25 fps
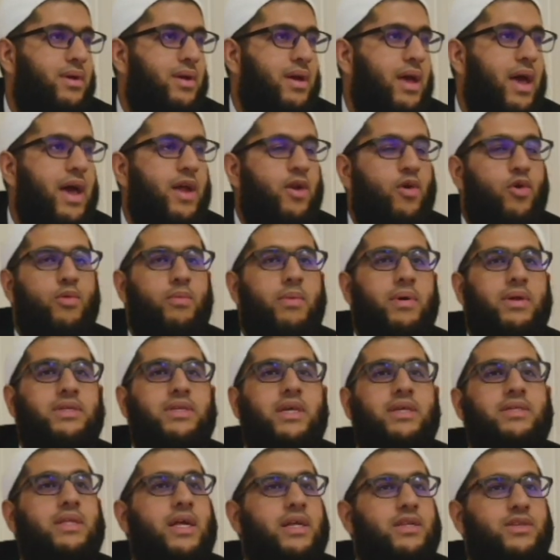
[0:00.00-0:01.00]
And Umar
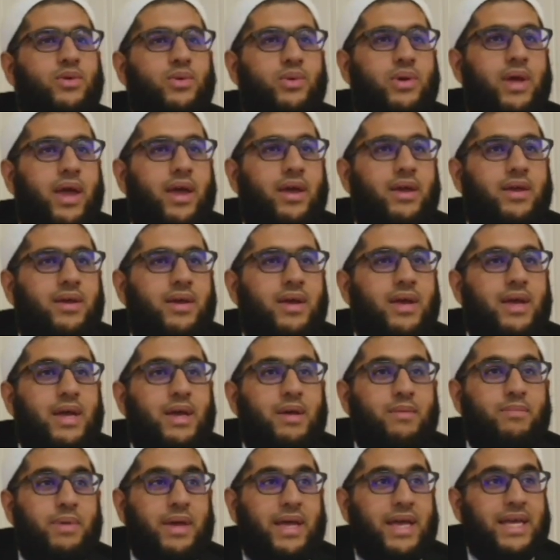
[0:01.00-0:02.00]
says that's okay.
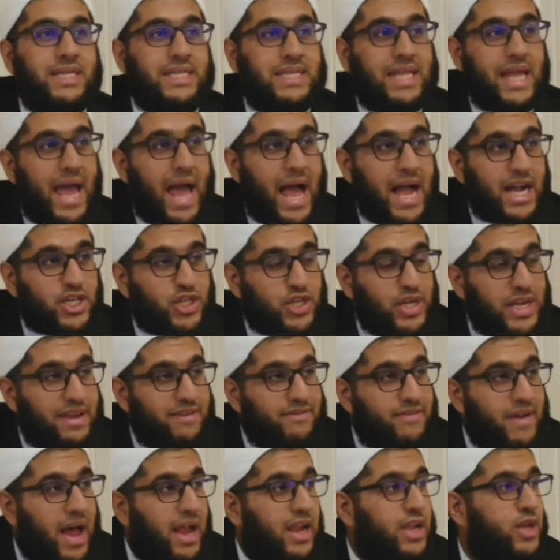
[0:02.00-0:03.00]
Because they actually
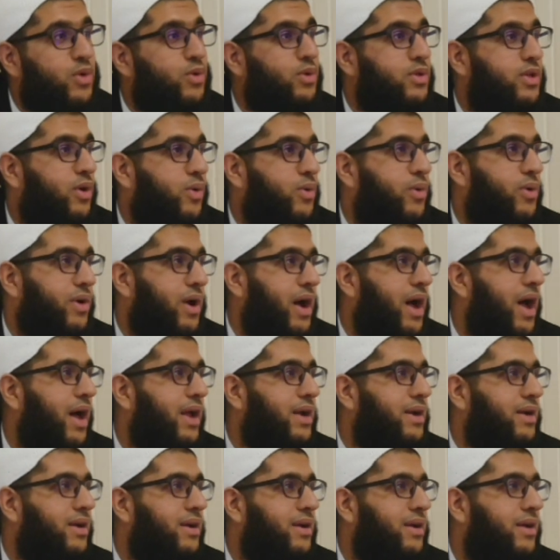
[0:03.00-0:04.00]
valued the Quran.